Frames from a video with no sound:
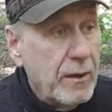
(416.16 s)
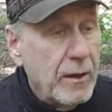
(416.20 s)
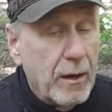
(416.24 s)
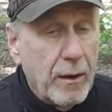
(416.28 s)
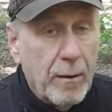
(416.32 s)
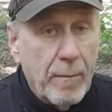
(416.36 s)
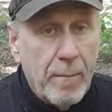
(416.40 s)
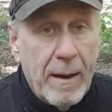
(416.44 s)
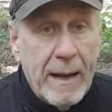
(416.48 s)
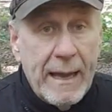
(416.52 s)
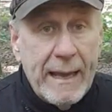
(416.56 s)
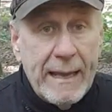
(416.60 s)

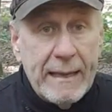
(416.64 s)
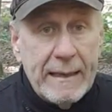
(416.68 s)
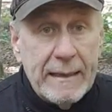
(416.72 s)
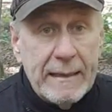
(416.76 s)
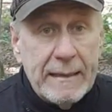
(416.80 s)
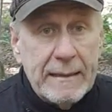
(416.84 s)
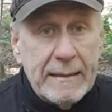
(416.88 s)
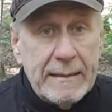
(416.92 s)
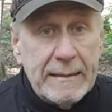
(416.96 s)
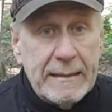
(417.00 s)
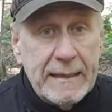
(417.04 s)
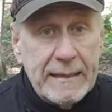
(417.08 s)
on my
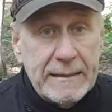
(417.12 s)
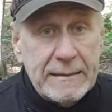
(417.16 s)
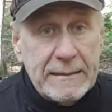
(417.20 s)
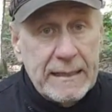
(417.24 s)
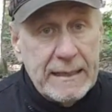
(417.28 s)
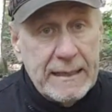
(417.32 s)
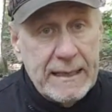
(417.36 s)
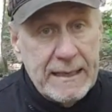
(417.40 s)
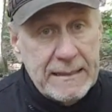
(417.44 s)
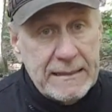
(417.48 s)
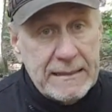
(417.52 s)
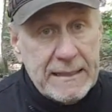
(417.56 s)
dis
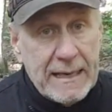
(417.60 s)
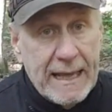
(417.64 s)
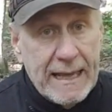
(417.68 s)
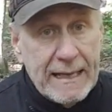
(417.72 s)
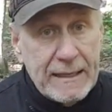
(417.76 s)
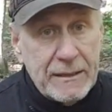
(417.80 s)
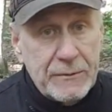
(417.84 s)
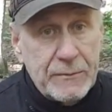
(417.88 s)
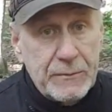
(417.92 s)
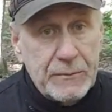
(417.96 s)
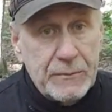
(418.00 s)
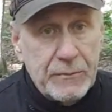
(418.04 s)
and
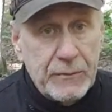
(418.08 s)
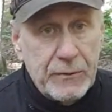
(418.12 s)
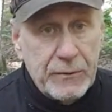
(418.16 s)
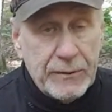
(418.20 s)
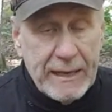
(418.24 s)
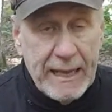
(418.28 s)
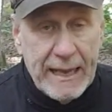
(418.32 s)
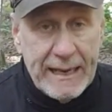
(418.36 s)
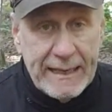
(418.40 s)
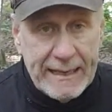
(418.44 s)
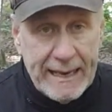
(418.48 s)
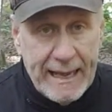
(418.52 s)
dislikes will
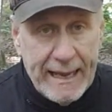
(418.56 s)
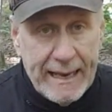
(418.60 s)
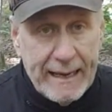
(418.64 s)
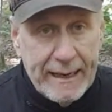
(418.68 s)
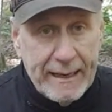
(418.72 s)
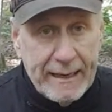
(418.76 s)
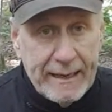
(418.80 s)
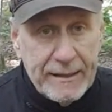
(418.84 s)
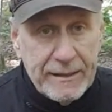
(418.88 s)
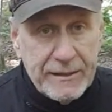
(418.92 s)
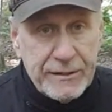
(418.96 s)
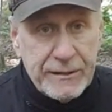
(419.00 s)
take that
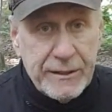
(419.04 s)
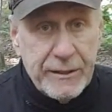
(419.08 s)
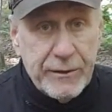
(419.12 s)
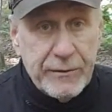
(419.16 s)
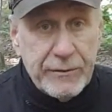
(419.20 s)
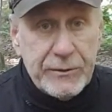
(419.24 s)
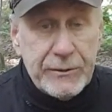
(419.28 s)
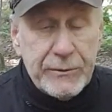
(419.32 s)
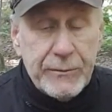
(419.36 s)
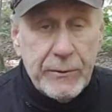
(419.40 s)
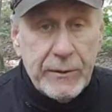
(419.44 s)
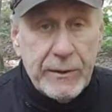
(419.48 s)
in
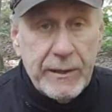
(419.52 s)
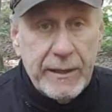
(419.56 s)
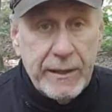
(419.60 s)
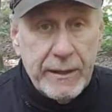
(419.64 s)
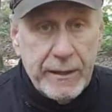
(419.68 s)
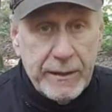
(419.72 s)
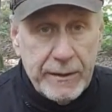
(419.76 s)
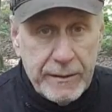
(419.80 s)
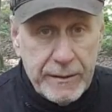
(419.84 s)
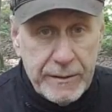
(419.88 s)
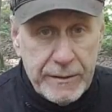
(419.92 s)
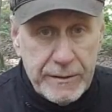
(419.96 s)

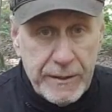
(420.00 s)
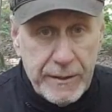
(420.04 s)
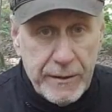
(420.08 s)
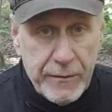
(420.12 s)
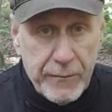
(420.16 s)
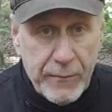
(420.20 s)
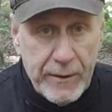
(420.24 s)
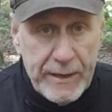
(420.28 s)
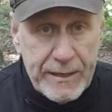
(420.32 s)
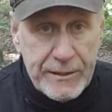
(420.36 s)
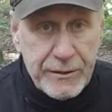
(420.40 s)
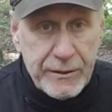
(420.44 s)

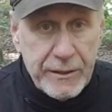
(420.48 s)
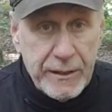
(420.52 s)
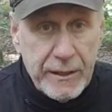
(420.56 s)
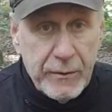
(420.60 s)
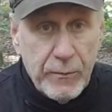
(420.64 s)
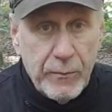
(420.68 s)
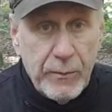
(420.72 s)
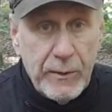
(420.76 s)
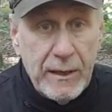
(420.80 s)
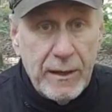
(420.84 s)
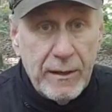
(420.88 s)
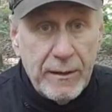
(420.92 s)
consideration
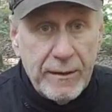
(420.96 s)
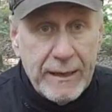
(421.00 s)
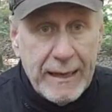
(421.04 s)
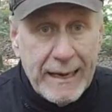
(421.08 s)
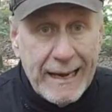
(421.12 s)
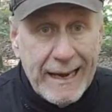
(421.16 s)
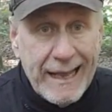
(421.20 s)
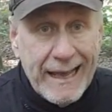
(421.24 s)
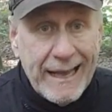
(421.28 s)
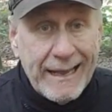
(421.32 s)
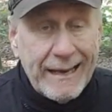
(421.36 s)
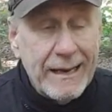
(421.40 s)
that we're
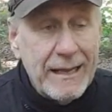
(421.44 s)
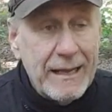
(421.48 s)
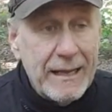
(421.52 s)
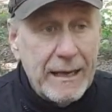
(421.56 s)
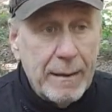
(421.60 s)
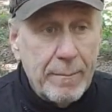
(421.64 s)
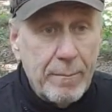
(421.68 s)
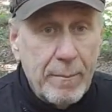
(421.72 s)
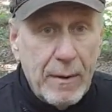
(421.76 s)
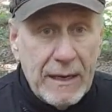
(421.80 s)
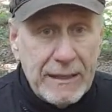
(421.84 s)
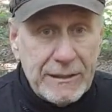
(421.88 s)
looking at
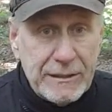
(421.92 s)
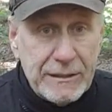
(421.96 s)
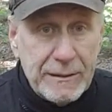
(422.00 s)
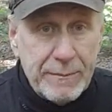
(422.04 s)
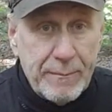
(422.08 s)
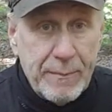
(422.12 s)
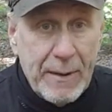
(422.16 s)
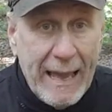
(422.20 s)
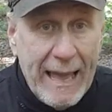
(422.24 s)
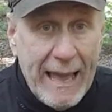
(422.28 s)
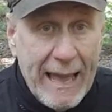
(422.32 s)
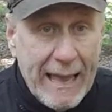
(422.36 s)
a budget
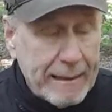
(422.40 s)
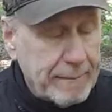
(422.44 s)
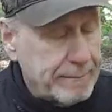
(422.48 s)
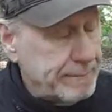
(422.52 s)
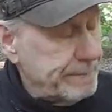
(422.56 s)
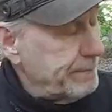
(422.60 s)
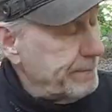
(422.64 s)
pack.